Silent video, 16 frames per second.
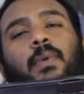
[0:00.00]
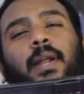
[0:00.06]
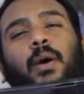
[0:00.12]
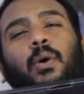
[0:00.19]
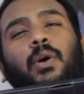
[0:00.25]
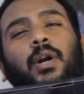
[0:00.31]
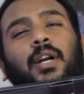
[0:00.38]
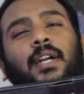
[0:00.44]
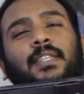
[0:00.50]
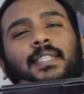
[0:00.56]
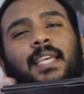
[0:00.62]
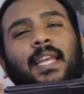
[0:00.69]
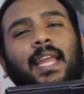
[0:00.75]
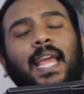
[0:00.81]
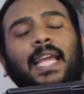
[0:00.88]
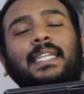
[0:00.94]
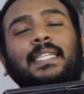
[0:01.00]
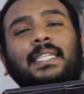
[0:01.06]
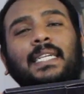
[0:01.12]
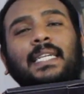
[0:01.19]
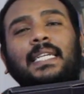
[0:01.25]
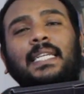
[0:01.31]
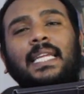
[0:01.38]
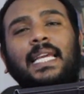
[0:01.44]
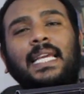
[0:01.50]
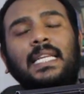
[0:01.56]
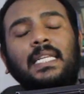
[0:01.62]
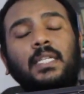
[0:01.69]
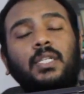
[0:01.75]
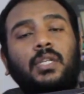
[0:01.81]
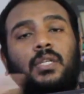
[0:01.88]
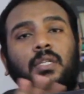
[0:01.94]
When I ordered it said
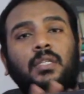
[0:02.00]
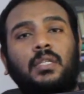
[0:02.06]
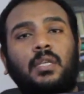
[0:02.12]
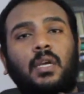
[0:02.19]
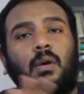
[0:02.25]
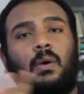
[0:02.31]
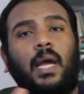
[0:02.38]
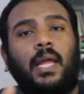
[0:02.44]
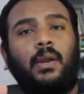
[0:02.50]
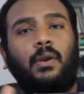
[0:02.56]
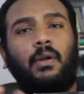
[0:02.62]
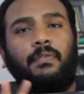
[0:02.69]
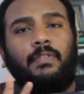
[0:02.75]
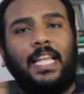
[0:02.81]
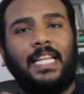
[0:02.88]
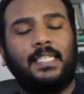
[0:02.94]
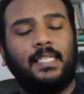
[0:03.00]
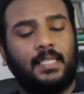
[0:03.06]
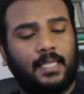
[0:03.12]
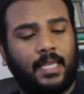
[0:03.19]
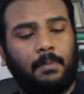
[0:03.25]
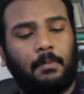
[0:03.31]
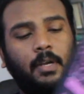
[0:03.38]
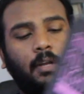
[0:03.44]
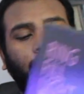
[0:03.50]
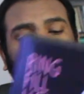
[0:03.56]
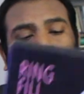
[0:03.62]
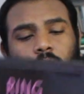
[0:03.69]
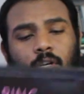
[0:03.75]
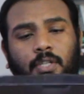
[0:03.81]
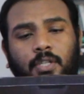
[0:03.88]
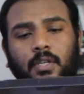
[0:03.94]
18-inch, so I don't know if that's the same
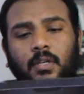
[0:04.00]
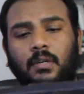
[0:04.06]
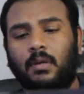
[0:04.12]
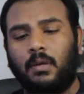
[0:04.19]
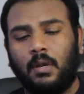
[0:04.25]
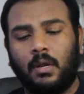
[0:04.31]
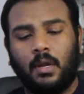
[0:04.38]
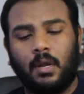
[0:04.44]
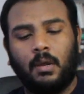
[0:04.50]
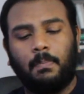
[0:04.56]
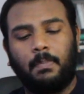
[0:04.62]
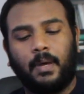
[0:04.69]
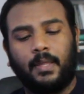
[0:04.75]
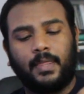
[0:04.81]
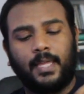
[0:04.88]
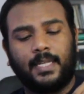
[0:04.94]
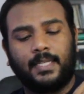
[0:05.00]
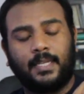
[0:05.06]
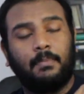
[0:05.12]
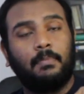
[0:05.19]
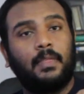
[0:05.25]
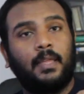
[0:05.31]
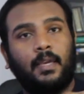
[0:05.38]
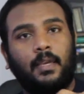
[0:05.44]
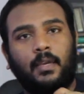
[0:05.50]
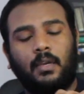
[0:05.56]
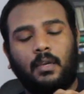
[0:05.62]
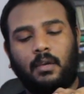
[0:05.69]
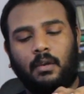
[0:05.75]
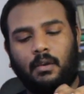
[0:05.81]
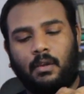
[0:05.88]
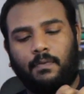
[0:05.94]
conversion, but that's
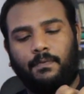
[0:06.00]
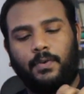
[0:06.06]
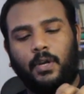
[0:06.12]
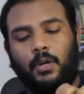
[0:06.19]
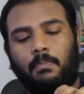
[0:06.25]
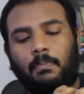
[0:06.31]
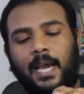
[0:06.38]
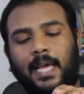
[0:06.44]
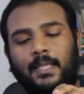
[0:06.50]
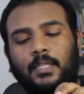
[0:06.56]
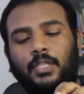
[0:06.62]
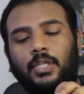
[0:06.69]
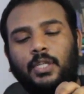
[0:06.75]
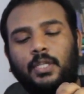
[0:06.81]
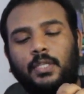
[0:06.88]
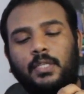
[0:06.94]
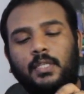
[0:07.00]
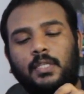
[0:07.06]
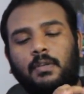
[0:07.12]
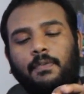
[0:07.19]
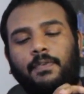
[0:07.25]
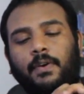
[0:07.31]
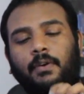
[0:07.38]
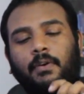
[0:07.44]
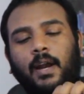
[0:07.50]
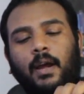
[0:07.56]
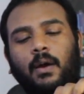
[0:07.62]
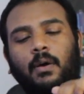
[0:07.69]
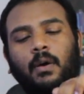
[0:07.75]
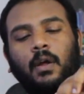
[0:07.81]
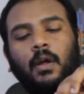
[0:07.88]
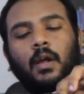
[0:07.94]
something for you math geniuses to figure
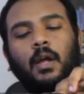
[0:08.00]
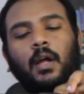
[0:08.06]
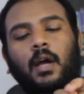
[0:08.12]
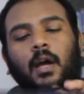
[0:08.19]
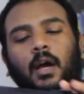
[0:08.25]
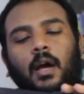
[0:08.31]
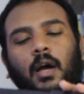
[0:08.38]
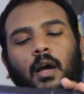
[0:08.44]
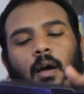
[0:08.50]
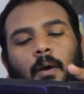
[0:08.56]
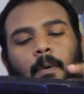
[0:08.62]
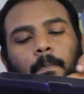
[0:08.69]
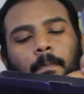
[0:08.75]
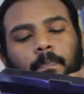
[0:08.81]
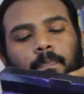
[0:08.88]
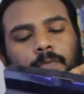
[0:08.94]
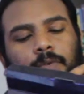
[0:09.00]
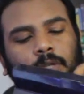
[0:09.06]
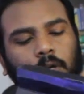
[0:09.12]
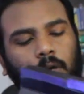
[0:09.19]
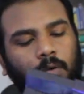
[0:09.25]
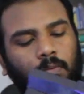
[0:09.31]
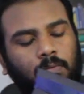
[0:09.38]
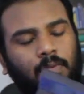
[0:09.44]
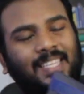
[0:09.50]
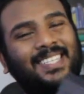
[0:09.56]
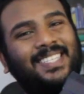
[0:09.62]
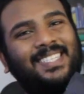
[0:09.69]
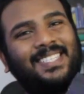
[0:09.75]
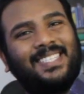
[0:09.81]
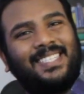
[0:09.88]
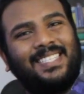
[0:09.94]
out. So
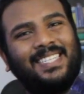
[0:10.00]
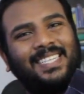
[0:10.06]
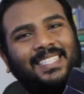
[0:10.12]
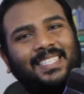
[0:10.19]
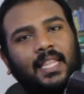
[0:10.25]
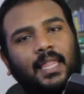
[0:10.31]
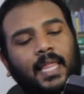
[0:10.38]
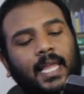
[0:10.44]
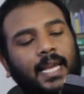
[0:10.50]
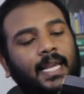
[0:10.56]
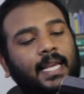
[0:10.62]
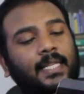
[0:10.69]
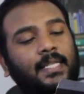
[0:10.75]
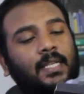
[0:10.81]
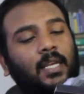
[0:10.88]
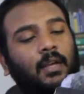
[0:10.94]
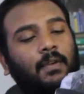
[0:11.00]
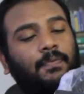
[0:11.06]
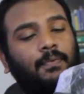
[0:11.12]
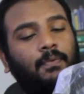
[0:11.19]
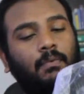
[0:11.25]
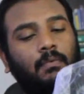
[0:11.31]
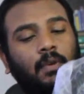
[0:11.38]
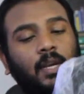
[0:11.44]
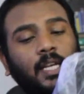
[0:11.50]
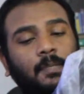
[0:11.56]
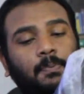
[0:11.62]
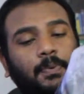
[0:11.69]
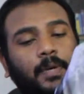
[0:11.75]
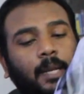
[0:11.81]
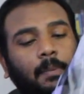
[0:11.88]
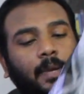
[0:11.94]
this is the light itself.
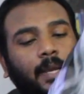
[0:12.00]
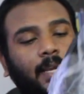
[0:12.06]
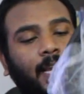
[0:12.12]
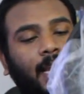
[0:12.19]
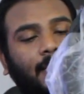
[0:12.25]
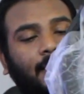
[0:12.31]
It's pretty big.